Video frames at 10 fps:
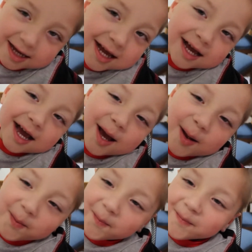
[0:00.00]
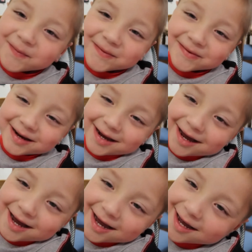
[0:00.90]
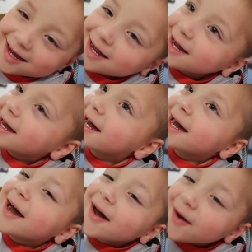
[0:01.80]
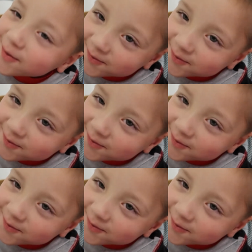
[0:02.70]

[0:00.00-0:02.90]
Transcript: Darth Vader say? What does he say?